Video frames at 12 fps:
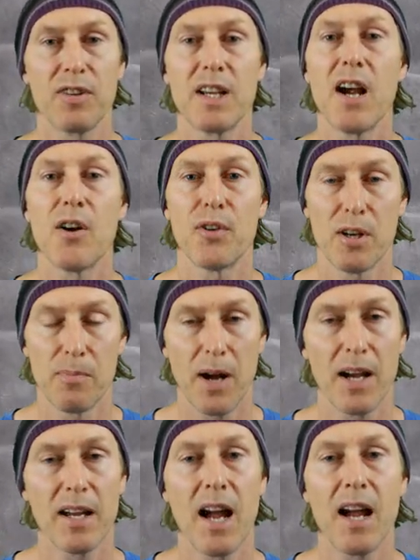the area
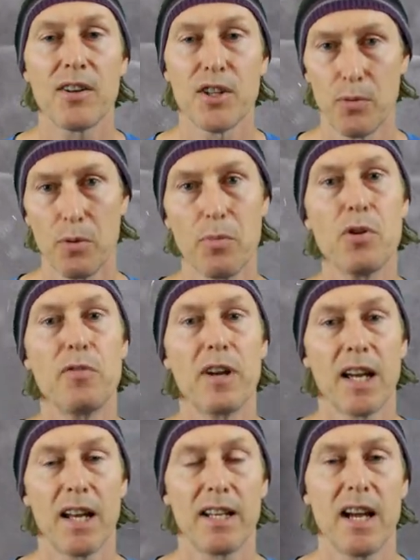by hand and
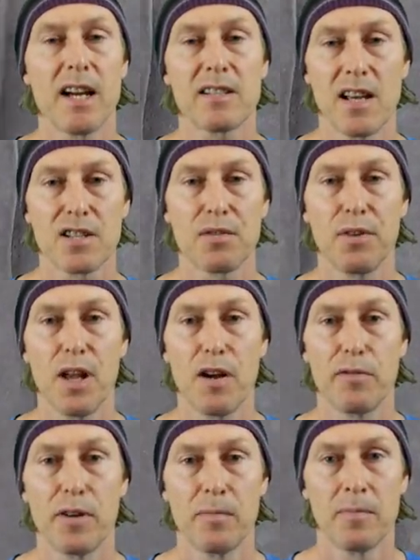removing any excess fluff.